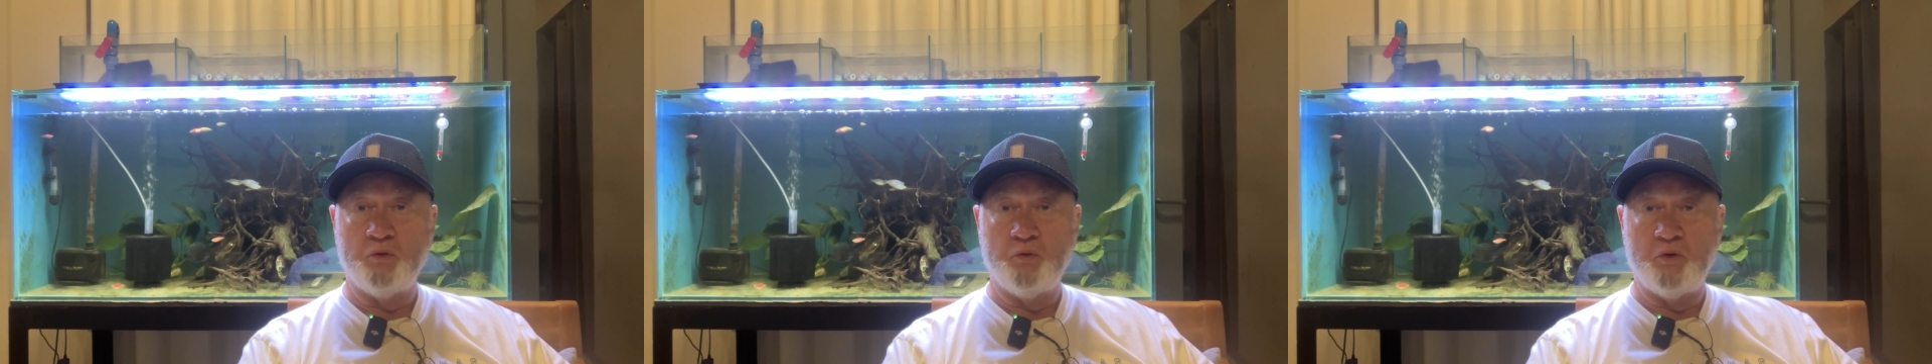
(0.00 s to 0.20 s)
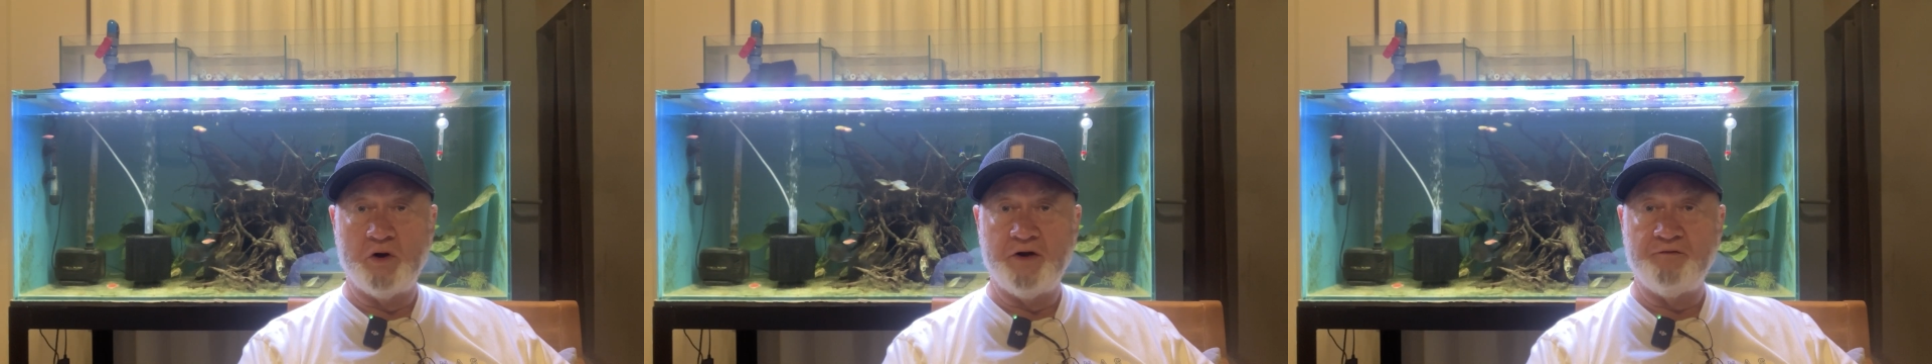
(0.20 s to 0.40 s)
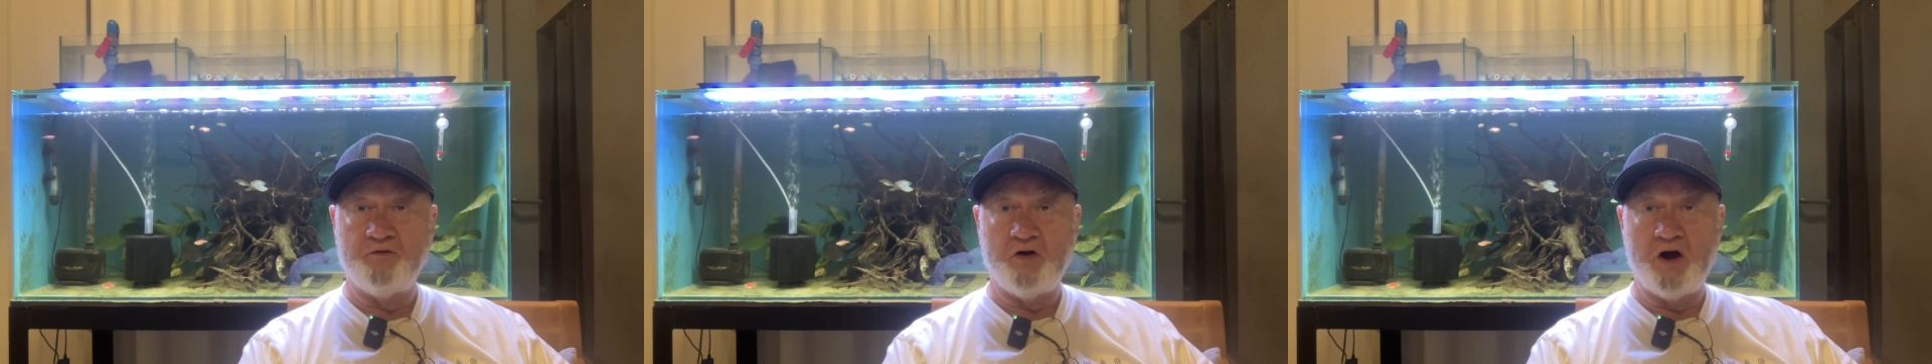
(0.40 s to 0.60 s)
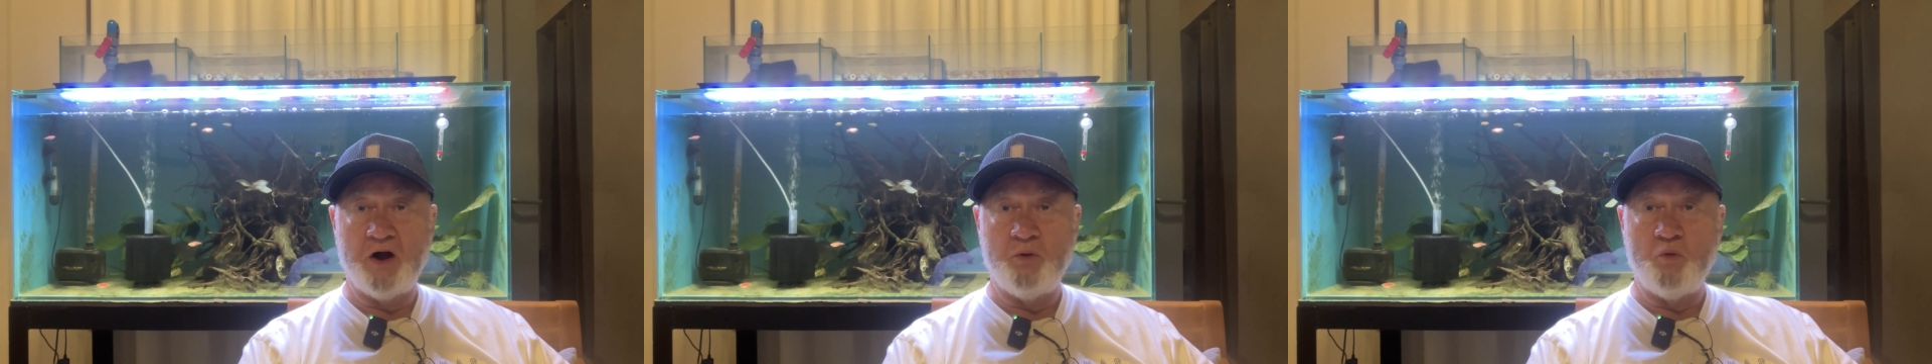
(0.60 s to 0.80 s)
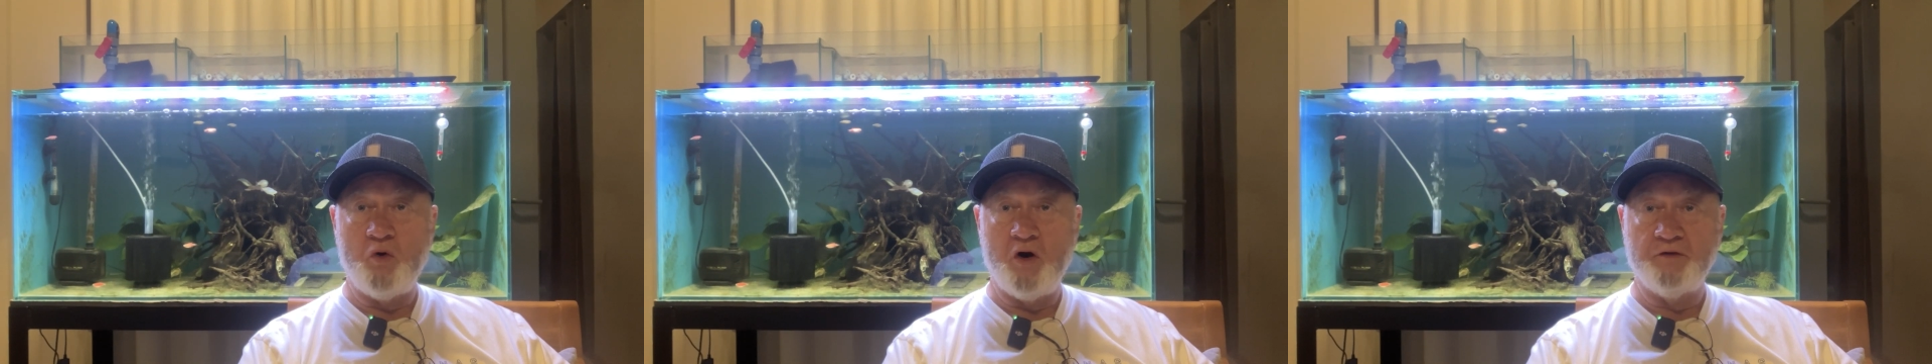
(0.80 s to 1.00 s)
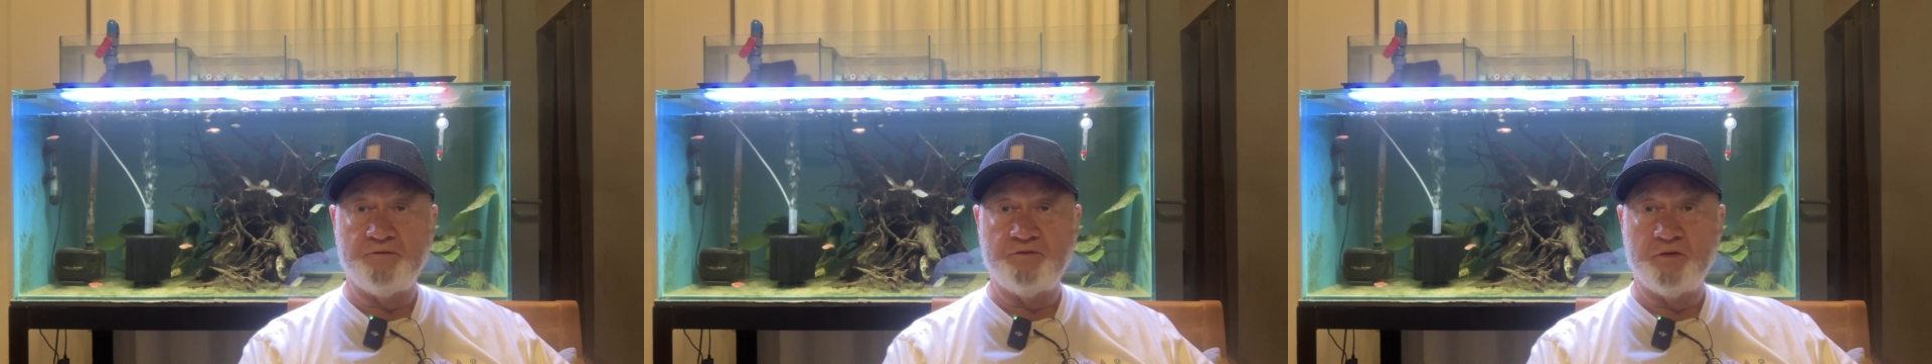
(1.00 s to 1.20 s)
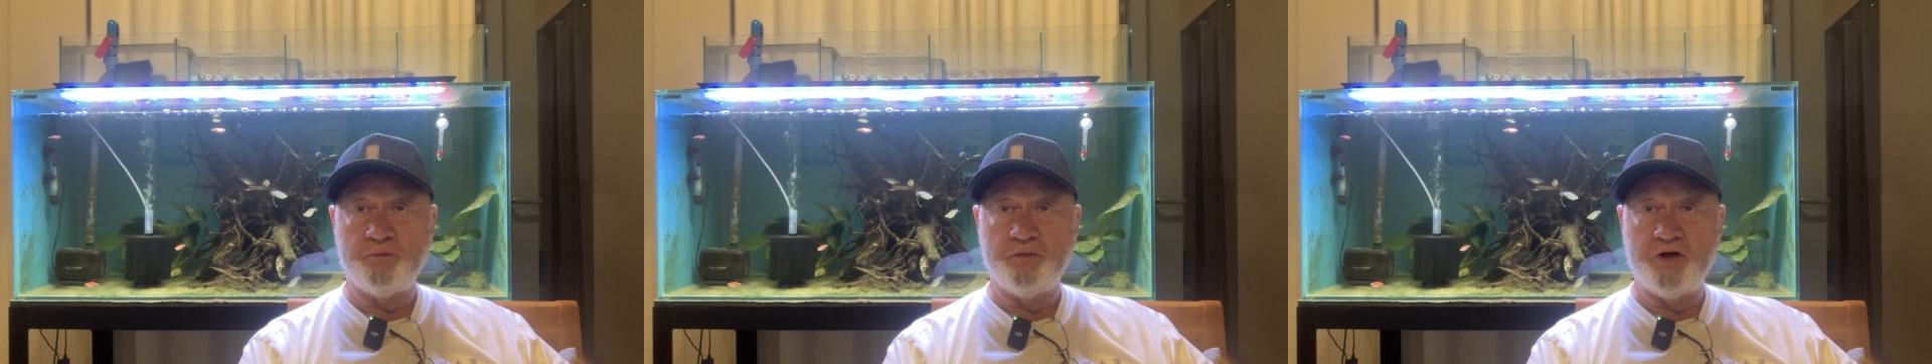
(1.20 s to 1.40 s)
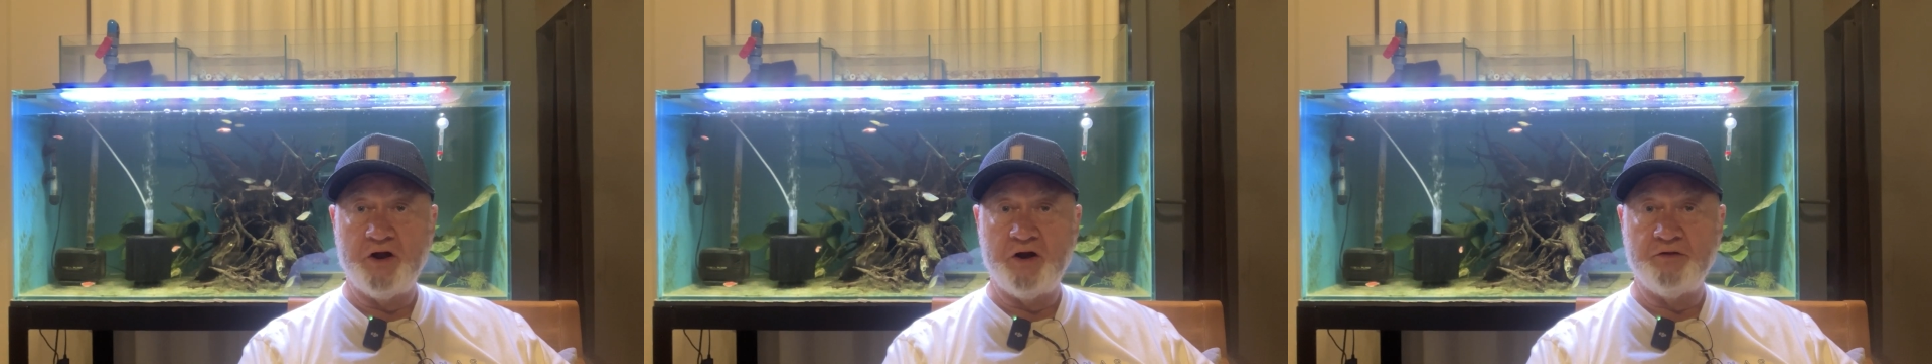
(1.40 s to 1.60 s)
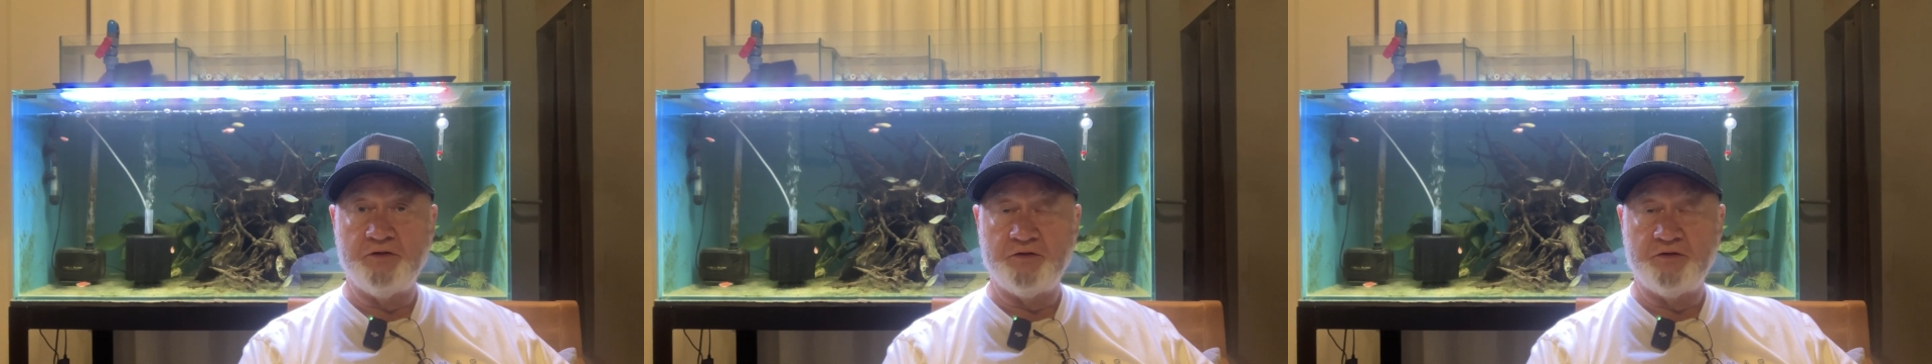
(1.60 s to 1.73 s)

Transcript: whatever I want from there